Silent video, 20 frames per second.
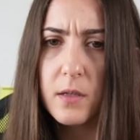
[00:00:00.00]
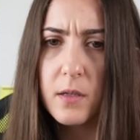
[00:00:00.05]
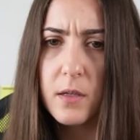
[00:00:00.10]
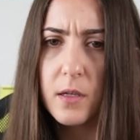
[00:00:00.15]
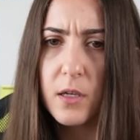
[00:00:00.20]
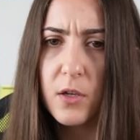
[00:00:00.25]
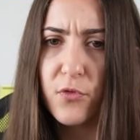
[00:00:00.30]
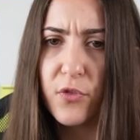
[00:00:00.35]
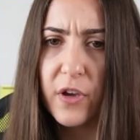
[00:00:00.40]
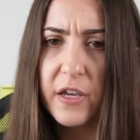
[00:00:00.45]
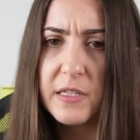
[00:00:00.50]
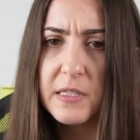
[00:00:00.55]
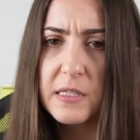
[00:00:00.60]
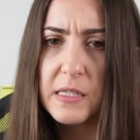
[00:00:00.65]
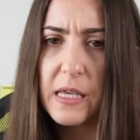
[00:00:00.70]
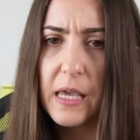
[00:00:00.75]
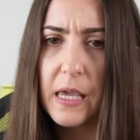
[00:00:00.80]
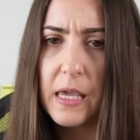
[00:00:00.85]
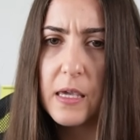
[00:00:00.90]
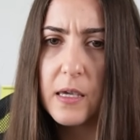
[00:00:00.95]
If I
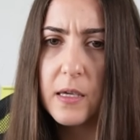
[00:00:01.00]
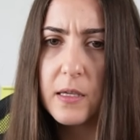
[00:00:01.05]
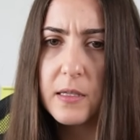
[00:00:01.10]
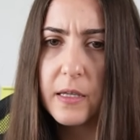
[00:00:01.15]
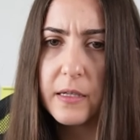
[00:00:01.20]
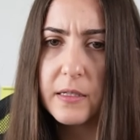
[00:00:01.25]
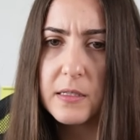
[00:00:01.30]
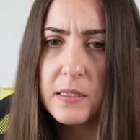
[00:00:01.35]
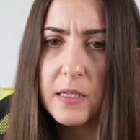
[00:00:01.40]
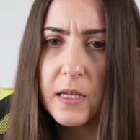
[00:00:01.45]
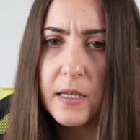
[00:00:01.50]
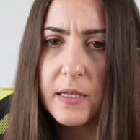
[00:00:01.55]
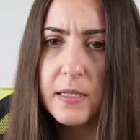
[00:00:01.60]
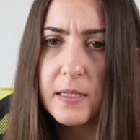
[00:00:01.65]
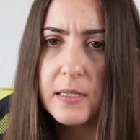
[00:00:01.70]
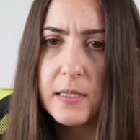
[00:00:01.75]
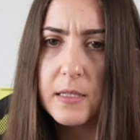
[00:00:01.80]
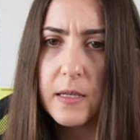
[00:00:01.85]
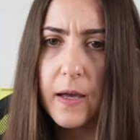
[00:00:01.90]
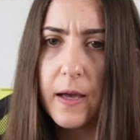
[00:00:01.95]
take, knight
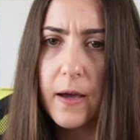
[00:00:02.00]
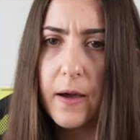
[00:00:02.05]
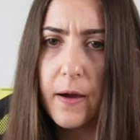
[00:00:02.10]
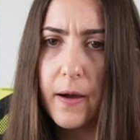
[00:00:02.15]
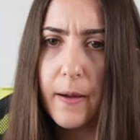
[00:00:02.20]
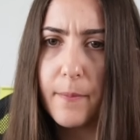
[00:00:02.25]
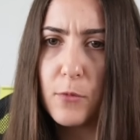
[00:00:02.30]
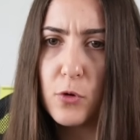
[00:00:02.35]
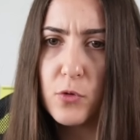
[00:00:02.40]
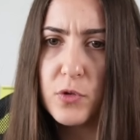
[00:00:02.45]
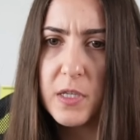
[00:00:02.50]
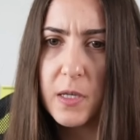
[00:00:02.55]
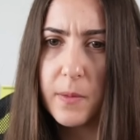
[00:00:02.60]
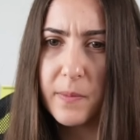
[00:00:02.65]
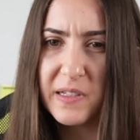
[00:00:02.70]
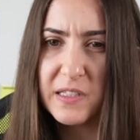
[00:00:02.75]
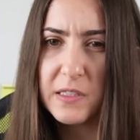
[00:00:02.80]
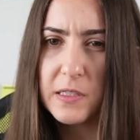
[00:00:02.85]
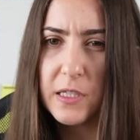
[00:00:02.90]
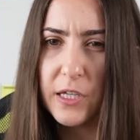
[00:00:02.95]
takes... I'm losing
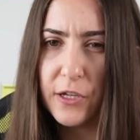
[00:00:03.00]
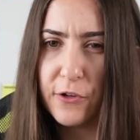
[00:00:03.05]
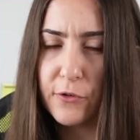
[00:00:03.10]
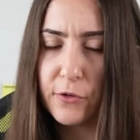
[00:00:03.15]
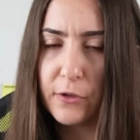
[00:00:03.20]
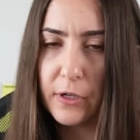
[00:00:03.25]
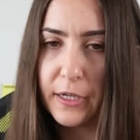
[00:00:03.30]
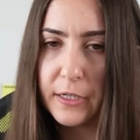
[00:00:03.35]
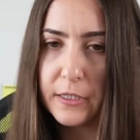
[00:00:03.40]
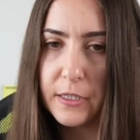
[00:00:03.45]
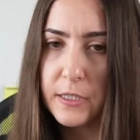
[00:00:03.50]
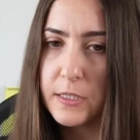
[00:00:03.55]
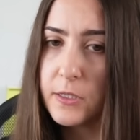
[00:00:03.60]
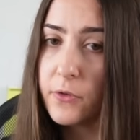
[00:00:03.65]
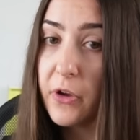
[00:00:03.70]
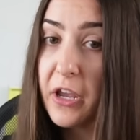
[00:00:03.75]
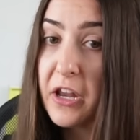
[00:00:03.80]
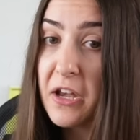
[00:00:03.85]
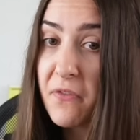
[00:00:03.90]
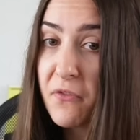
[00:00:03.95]
material like this.
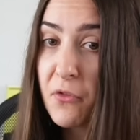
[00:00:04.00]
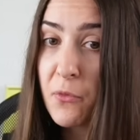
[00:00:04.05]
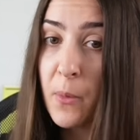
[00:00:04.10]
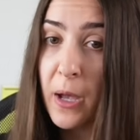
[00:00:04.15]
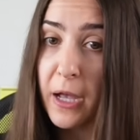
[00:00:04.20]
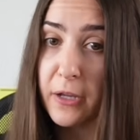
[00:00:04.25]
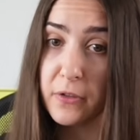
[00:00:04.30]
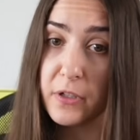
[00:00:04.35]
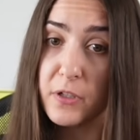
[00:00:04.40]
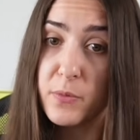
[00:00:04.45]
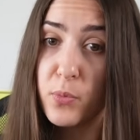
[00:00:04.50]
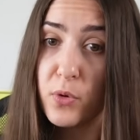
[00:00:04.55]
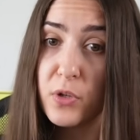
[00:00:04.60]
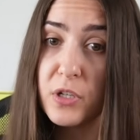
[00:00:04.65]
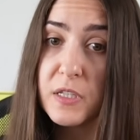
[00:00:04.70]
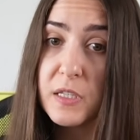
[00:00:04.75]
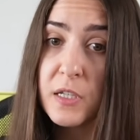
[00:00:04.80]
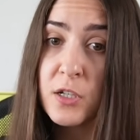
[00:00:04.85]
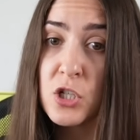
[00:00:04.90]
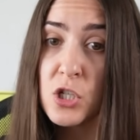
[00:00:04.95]
Okay, never mind. That pawn
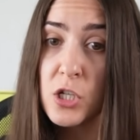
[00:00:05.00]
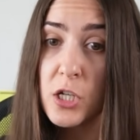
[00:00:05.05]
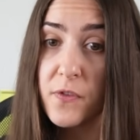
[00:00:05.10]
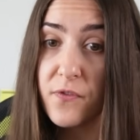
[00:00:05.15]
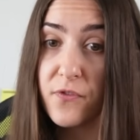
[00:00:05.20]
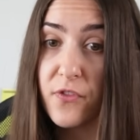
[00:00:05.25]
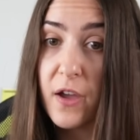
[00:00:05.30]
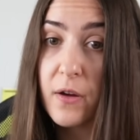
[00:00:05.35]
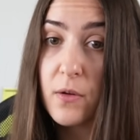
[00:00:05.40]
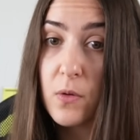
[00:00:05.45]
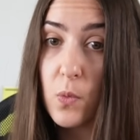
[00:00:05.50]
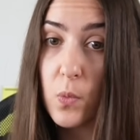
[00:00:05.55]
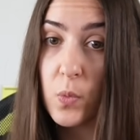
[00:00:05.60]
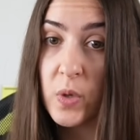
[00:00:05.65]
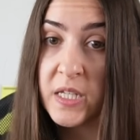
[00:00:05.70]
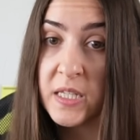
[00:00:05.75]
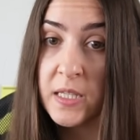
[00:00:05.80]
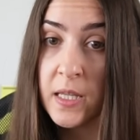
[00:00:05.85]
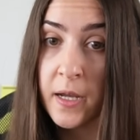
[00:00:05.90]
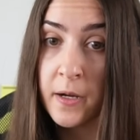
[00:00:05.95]
is actually very
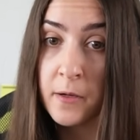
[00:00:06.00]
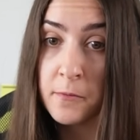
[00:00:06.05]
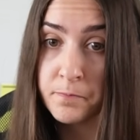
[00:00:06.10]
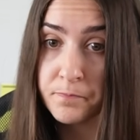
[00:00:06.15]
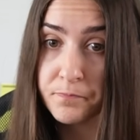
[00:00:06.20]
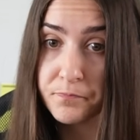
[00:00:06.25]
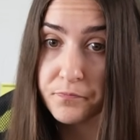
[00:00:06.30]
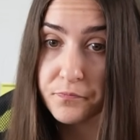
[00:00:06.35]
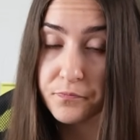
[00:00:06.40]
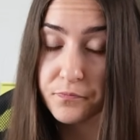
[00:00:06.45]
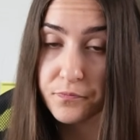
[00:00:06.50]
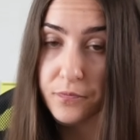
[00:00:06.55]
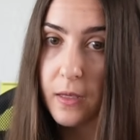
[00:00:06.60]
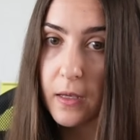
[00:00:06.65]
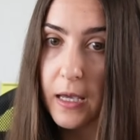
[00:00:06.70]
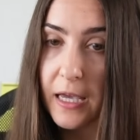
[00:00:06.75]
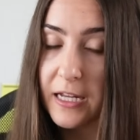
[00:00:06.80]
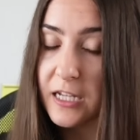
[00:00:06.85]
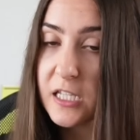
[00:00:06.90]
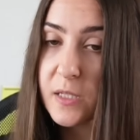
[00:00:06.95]
weak there.
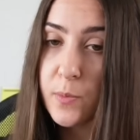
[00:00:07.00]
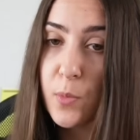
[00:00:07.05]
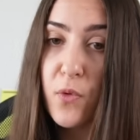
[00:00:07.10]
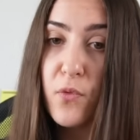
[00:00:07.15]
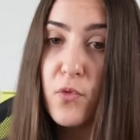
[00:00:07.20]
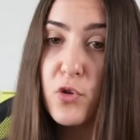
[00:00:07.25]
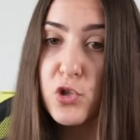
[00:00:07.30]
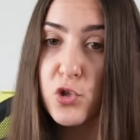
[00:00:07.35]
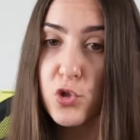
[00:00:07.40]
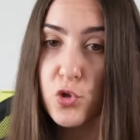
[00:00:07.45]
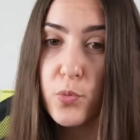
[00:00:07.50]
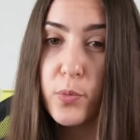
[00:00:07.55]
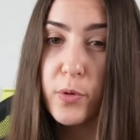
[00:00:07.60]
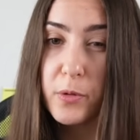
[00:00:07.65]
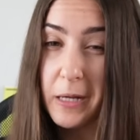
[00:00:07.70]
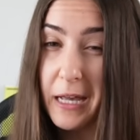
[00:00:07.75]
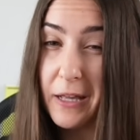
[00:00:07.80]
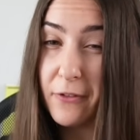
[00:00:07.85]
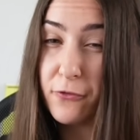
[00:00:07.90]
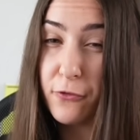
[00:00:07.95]
And this move was super
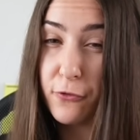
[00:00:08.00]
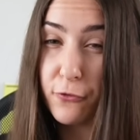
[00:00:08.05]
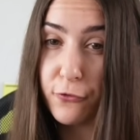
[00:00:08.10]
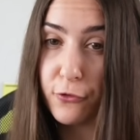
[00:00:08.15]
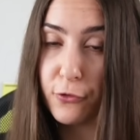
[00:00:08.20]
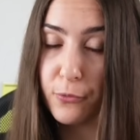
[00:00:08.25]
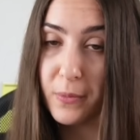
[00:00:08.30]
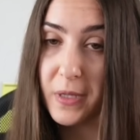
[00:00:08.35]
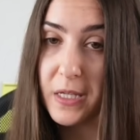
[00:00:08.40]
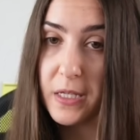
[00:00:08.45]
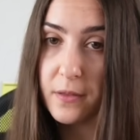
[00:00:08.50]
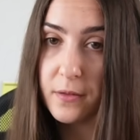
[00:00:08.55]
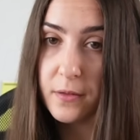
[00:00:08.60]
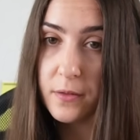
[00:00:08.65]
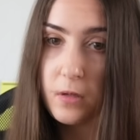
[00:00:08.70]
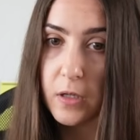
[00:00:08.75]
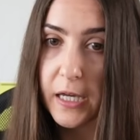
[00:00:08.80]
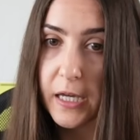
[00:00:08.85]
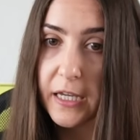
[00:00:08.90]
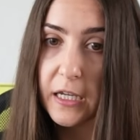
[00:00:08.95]
helpful for me.
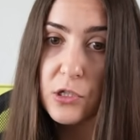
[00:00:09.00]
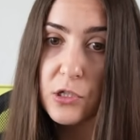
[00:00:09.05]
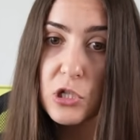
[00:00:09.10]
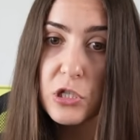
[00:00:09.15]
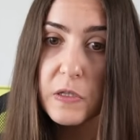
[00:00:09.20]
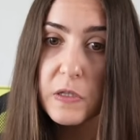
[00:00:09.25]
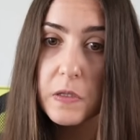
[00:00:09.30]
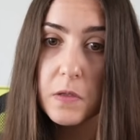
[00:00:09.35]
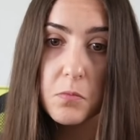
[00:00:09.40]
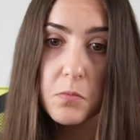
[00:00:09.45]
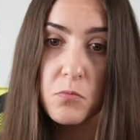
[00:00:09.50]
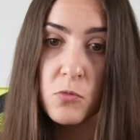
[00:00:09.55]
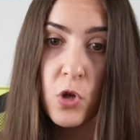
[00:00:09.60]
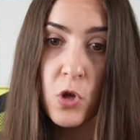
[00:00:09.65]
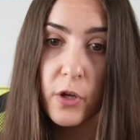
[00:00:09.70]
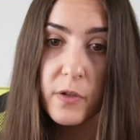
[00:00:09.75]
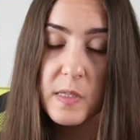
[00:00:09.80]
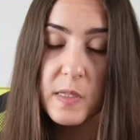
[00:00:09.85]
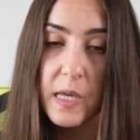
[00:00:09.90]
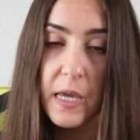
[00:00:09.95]
I can just
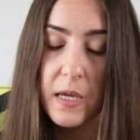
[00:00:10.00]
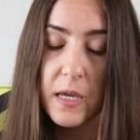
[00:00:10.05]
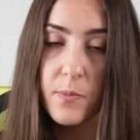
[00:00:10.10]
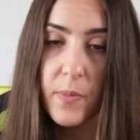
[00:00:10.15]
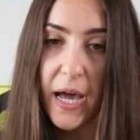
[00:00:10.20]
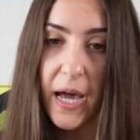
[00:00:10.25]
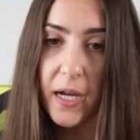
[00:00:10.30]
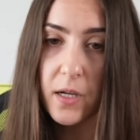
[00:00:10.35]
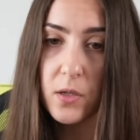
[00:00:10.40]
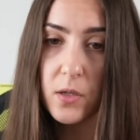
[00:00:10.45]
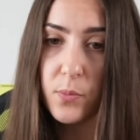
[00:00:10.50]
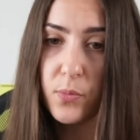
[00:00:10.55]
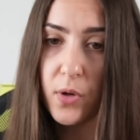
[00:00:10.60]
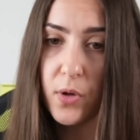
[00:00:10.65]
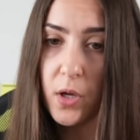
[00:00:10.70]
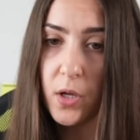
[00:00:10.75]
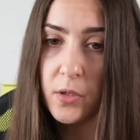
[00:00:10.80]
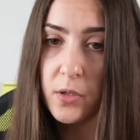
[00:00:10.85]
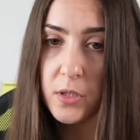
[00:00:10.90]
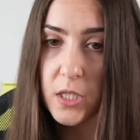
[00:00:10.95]
not take back the
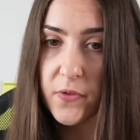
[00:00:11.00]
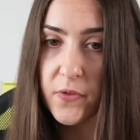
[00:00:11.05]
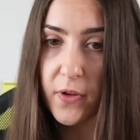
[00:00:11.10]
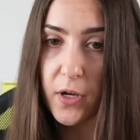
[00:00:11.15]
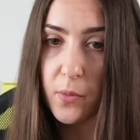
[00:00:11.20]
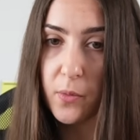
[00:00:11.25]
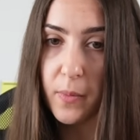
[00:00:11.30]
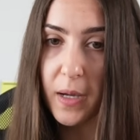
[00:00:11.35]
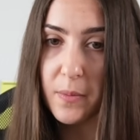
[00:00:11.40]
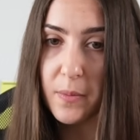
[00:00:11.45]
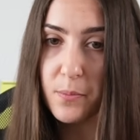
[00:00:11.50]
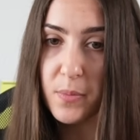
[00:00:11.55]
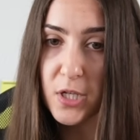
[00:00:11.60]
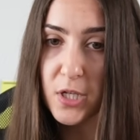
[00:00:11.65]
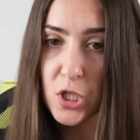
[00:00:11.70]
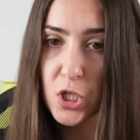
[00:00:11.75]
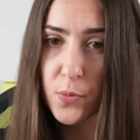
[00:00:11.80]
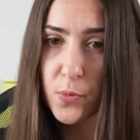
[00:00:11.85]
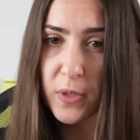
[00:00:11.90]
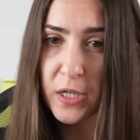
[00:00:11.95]
pawn, develop my
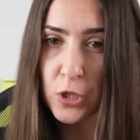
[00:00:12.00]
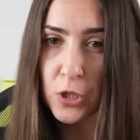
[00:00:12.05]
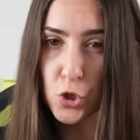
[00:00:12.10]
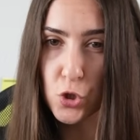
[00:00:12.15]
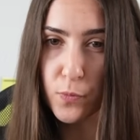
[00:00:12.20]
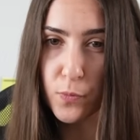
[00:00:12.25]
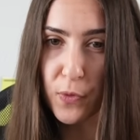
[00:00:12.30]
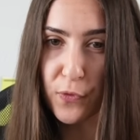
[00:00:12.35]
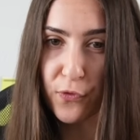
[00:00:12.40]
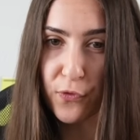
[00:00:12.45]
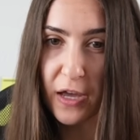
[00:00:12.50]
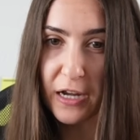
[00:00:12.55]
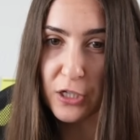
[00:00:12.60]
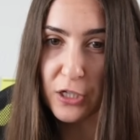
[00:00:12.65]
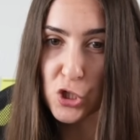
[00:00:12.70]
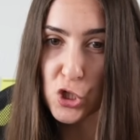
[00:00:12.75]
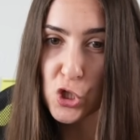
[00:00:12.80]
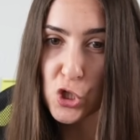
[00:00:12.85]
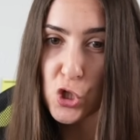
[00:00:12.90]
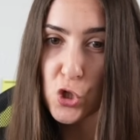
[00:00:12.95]
bishop, and I should be fine. I
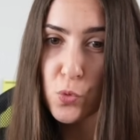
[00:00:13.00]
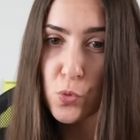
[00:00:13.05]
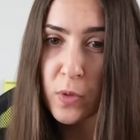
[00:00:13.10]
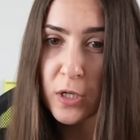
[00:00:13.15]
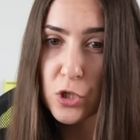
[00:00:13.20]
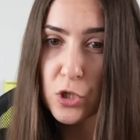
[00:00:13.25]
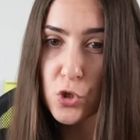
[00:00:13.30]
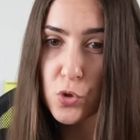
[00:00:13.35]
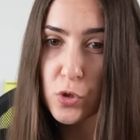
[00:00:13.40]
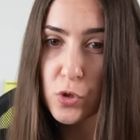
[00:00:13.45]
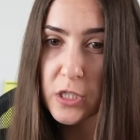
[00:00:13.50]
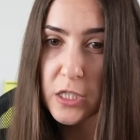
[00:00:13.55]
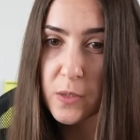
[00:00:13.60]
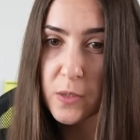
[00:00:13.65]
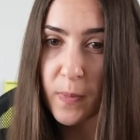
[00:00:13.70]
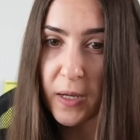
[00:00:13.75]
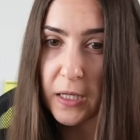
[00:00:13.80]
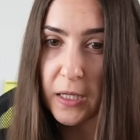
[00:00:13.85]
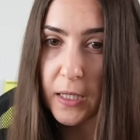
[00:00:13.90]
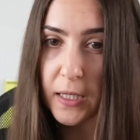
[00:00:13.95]
just need to make sure that
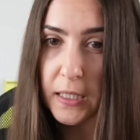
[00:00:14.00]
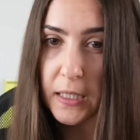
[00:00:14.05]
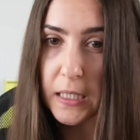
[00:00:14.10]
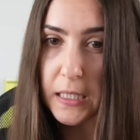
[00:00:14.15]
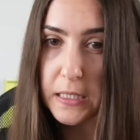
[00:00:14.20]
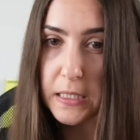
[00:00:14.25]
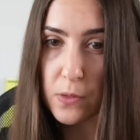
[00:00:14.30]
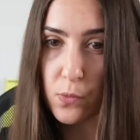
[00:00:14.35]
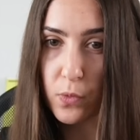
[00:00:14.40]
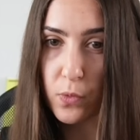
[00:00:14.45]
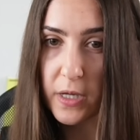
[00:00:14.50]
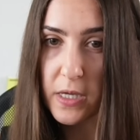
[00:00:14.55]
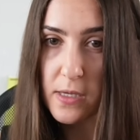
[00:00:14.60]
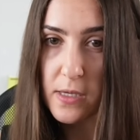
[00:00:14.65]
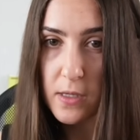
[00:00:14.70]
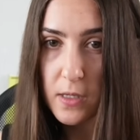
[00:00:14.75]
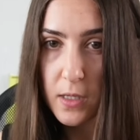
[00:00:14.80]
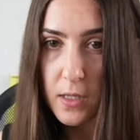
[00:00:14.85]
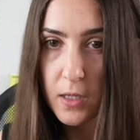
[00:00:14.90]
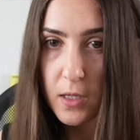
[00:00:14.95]
my knight has a way